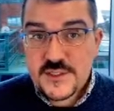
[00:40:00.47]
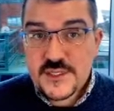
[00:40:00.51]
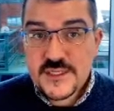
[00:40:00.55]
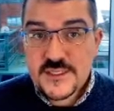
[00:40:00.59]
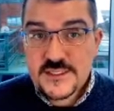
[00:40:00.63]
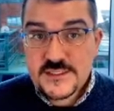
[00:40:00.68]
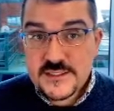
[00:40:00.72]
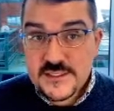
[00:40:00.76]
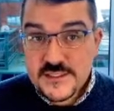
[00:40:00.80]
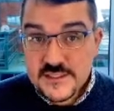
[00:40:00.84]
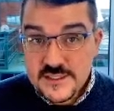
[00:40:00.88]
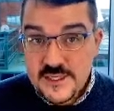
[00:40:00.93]

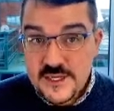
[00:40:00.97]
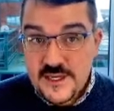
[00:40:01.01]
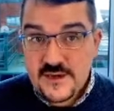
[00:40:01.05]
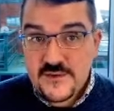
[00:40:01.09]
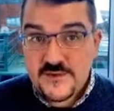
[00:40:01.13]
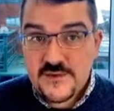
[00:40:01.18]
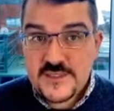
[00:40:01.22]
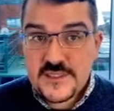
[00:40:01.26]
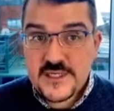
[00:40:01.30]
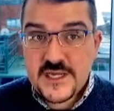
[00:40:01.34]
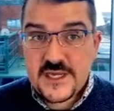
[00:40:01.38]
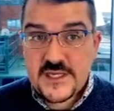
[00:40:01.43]
instead of a
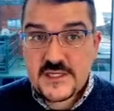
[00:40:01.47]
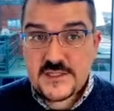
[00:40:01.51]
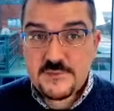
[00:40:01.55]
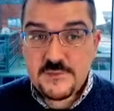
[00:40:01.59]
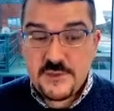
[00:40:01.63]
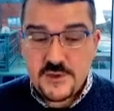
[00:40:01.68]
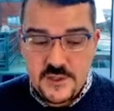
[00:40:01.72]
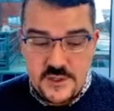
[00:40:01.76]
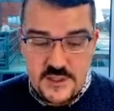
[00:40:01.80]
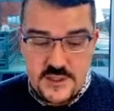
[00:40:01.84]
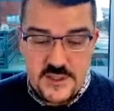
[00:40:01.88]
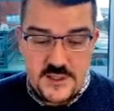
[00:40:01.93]

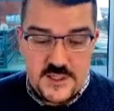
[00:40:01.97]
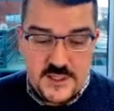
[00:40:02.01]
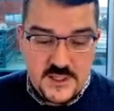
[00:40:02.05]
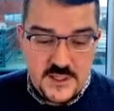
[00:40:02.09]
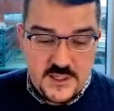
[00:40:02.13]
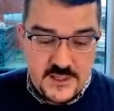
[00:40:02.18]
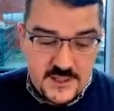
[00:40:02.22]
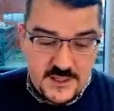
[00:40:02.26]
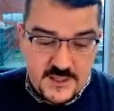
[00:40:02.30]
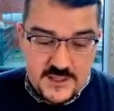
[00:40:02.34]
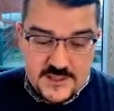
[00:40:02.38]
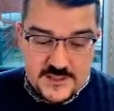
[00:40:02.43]
textbook,
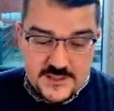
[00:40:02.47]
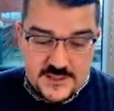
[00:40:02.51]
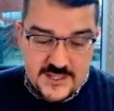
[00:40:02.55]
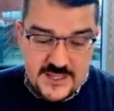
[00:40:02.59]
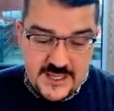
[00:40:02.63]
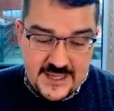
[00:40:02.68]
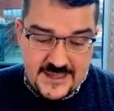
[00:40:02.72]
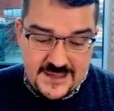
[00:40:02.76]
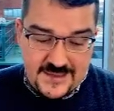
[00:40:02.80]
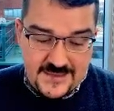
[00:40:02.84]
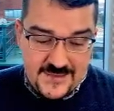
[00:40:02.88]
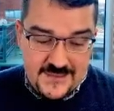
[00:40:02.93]
is
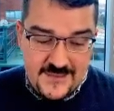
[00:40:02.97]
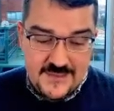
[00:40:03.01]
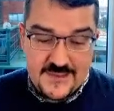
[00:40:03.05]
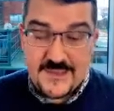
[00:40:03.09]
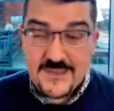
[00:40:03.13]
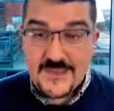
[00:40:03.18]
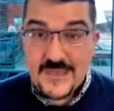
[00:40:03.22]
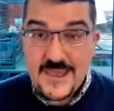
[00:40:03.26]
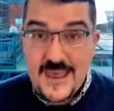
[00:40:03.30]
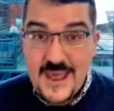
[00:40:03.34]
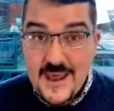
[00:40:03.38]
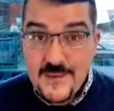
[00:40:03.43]
a
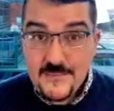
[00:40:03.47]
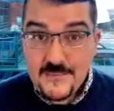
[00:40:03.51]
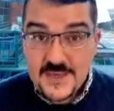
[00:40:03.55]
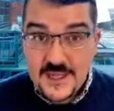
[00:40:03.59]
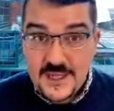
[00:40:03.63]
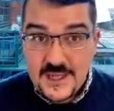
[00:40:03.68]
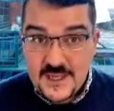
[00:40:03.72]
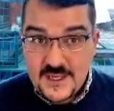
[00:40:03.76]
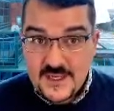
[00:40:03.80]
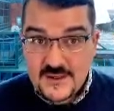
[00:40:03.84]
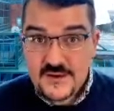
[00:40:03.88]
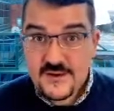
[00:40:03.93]
lab
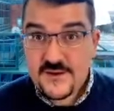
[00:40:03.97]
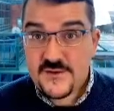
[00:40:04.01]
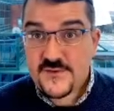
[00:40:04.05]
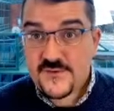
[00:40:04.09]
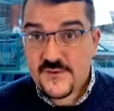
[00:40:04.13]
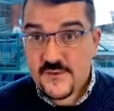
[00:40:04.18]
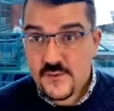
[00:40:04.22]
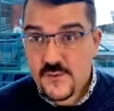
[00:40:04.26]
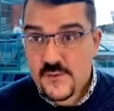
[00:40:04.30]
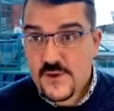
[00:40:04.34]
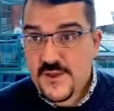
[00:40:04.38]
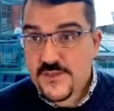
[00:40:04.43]
kit, for
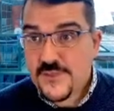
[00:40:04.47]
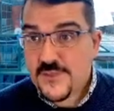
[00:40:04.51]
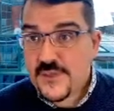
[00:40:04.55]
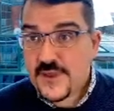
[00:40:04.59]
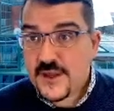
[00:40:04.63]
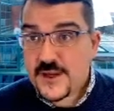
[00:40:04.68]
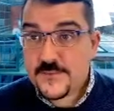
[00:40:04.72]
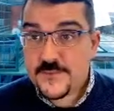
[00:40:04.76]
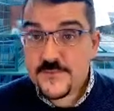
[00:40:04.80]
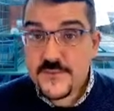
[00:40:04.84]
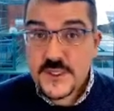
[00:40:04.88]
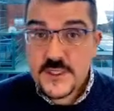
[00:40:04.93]
one
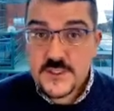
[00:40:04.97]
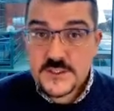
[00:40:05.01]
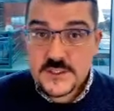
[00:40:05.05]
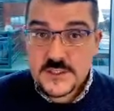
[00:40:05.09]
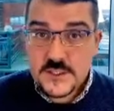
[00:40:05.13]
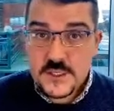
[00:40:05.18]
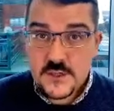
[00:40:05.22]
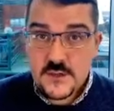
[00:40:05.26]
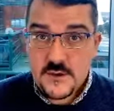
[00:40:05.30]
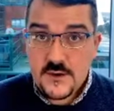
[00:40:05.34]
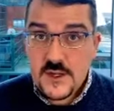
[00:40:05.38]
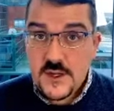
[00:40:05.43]
thing. So